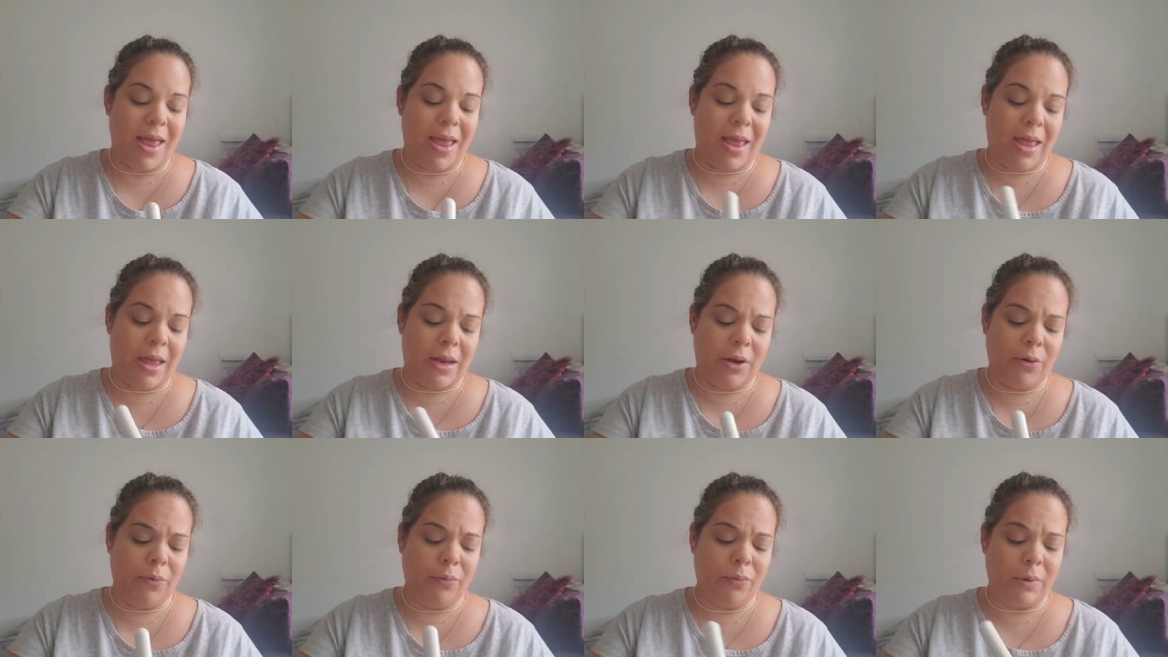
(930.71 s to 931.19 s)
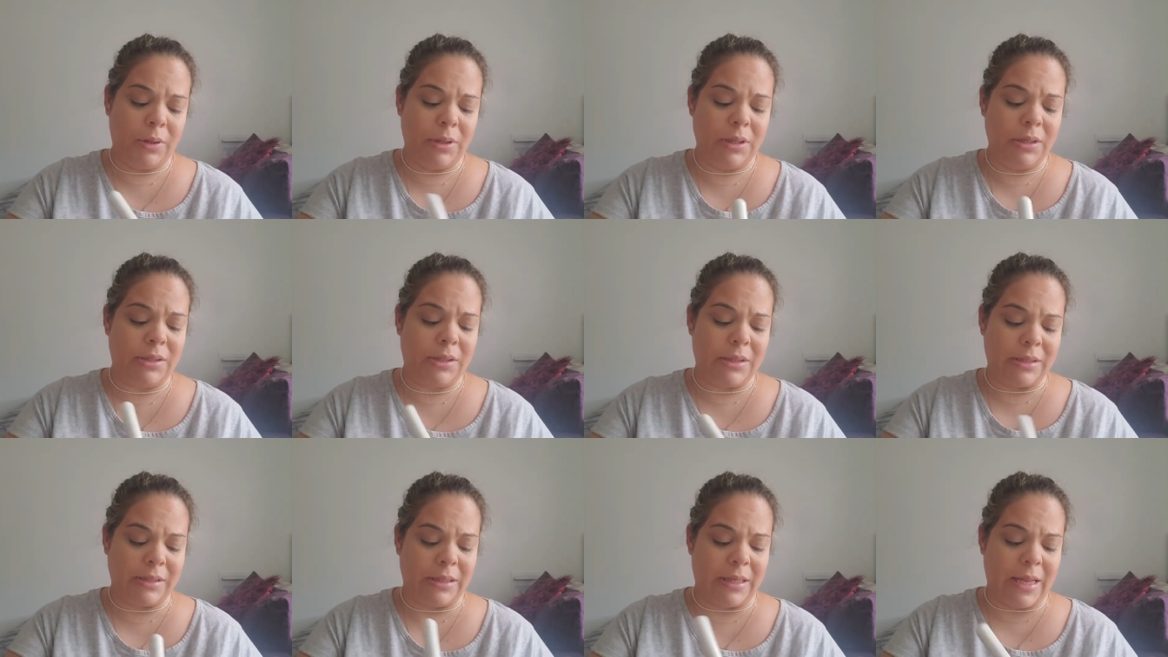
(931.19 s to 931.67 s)
And it really
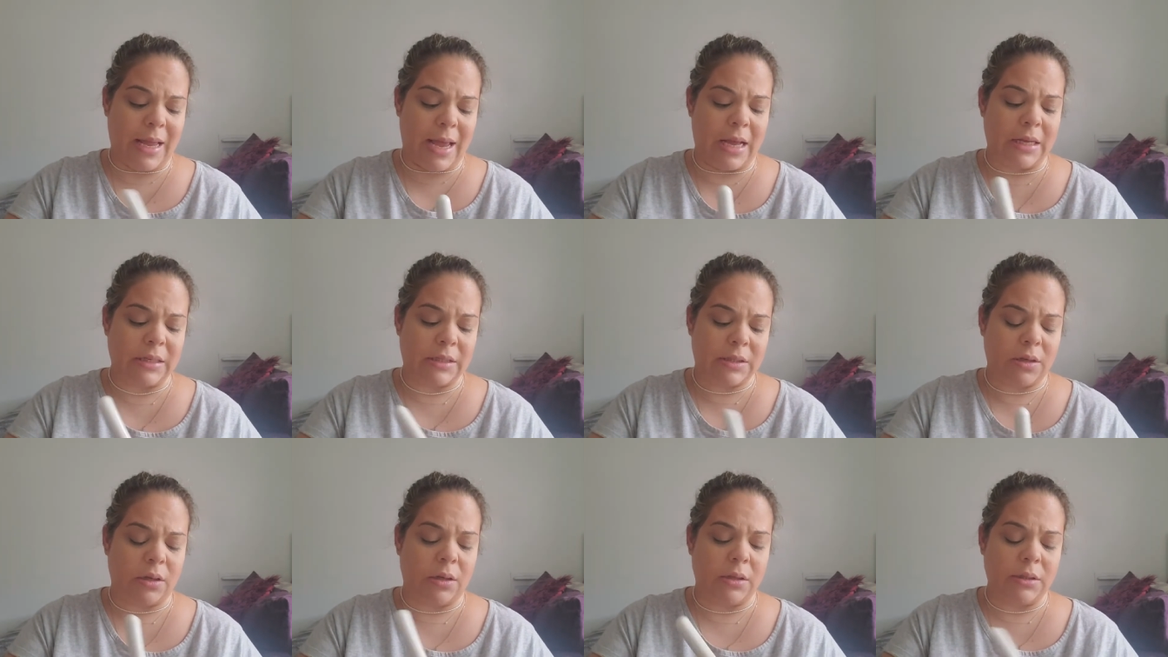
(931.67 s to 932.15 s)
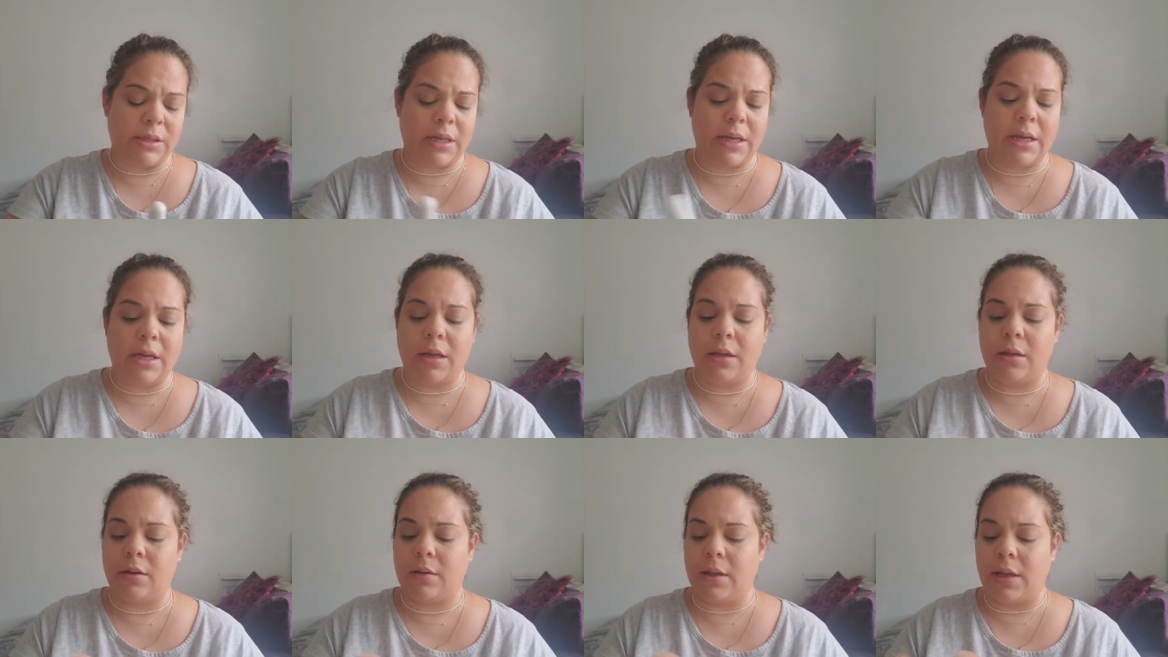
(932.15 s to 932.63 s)
does last all
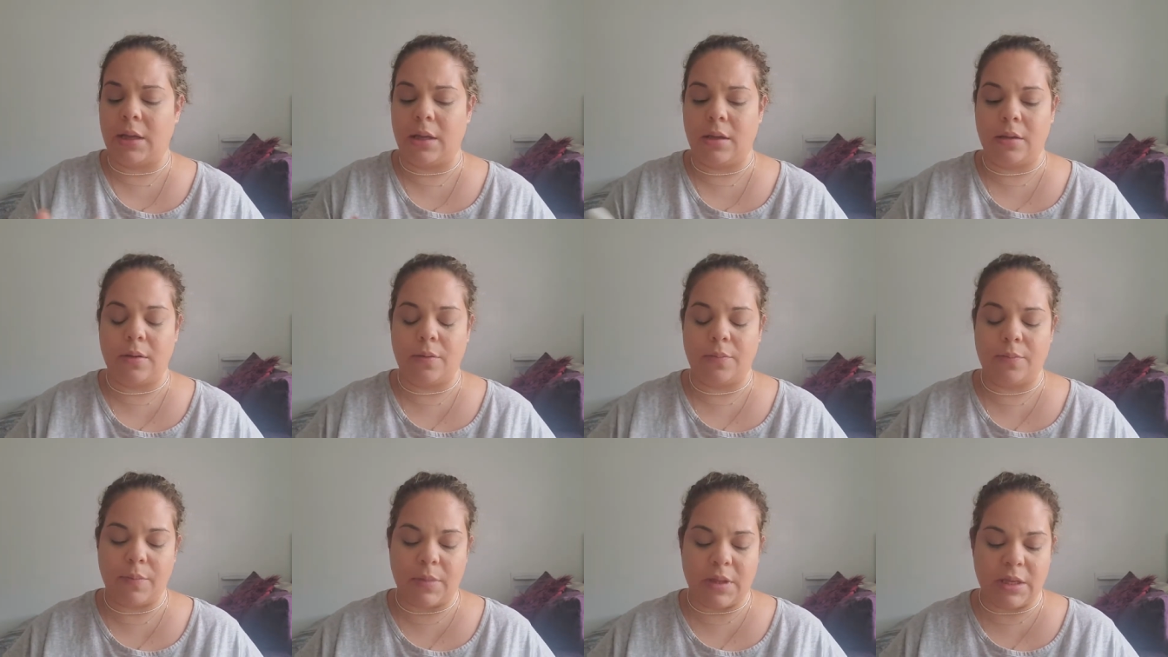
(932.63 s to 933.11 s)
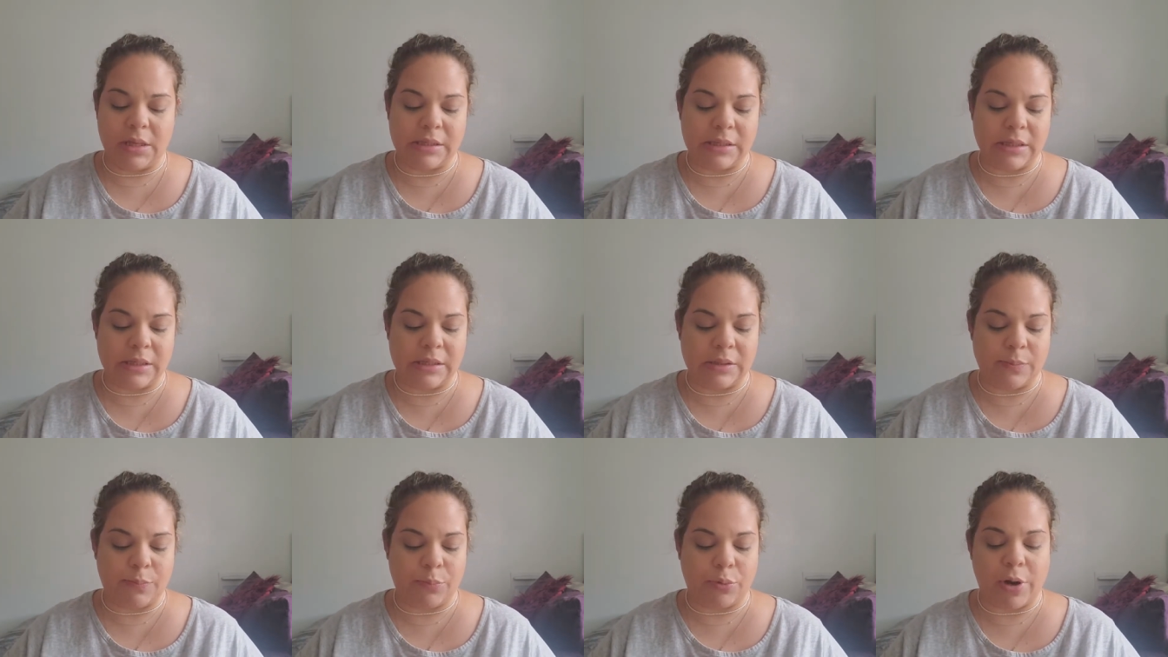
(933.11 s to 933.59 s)
day. Like, this
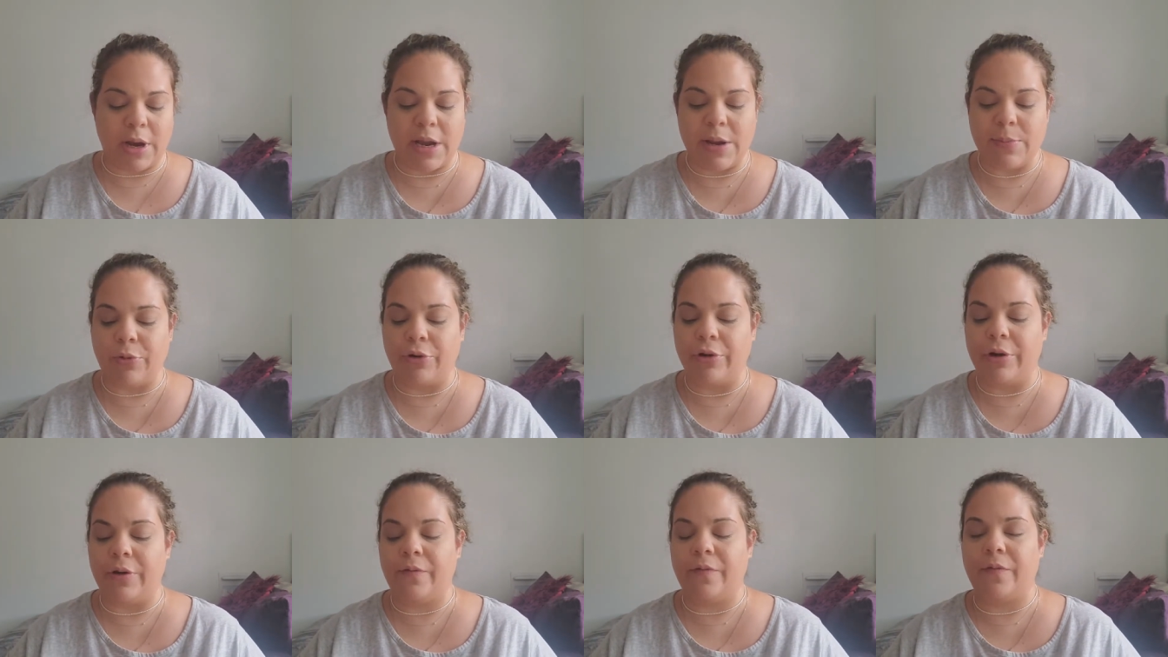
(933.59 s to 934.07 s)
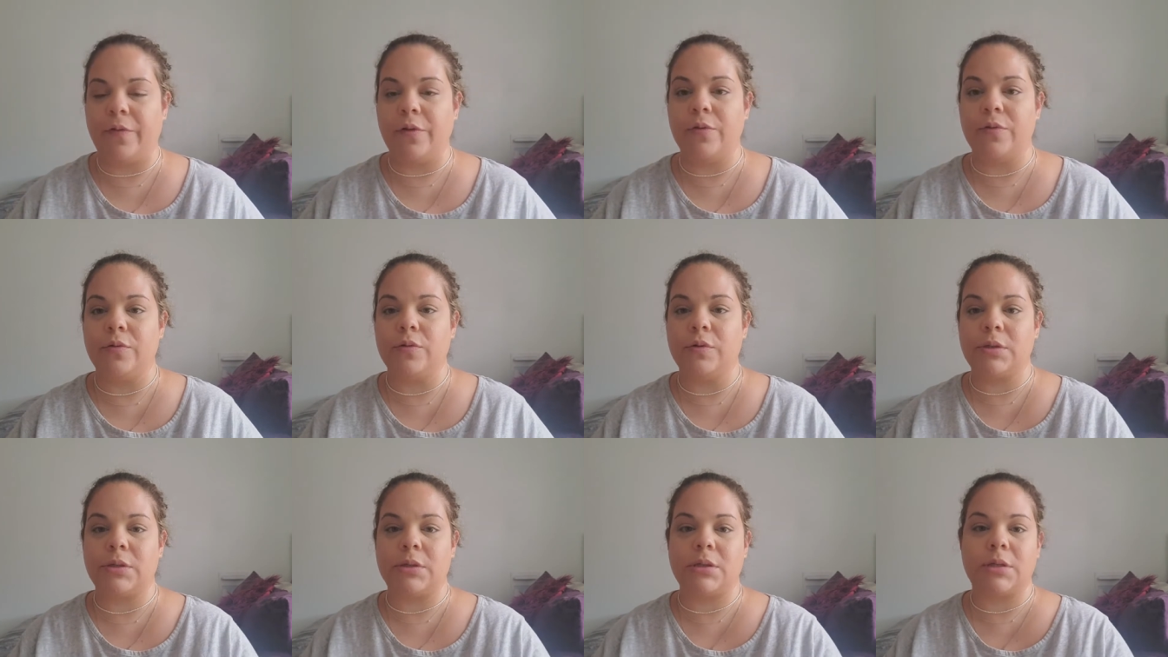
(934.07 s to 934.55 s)
is primer
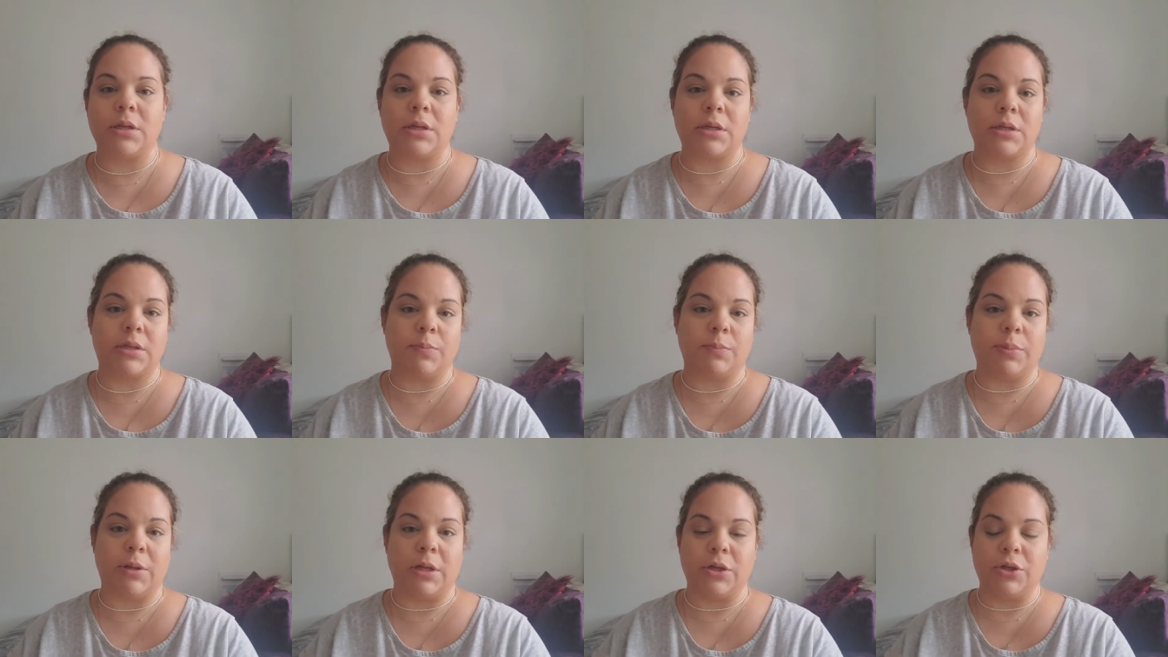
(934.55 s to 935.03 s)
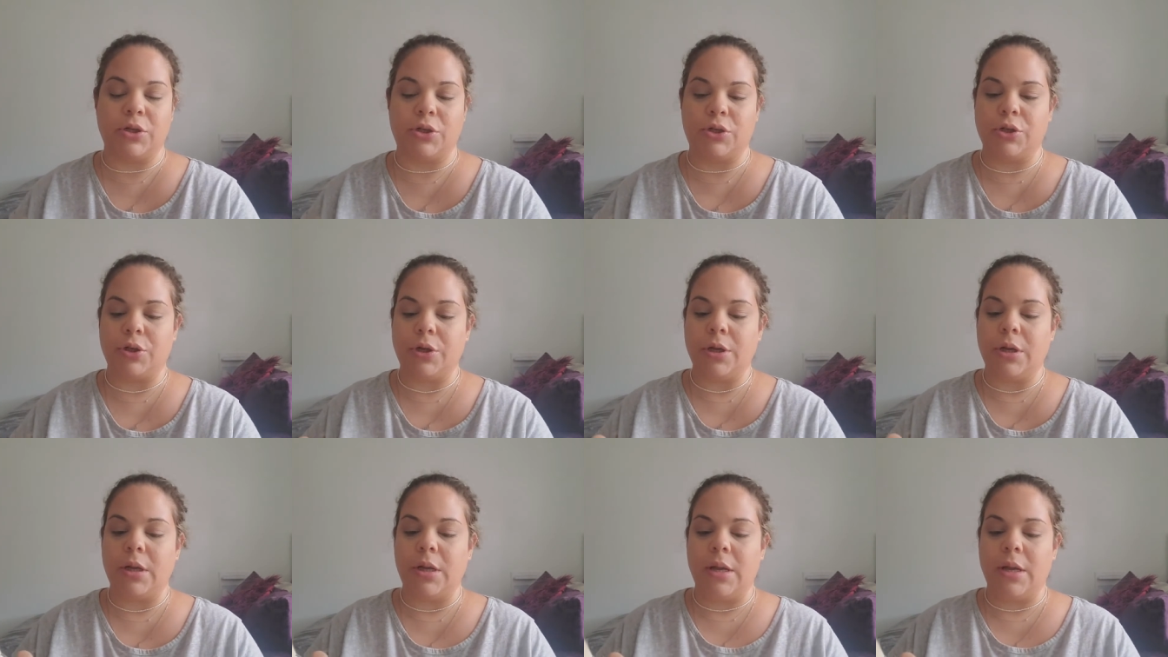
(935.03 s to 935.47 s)
infused, this blush.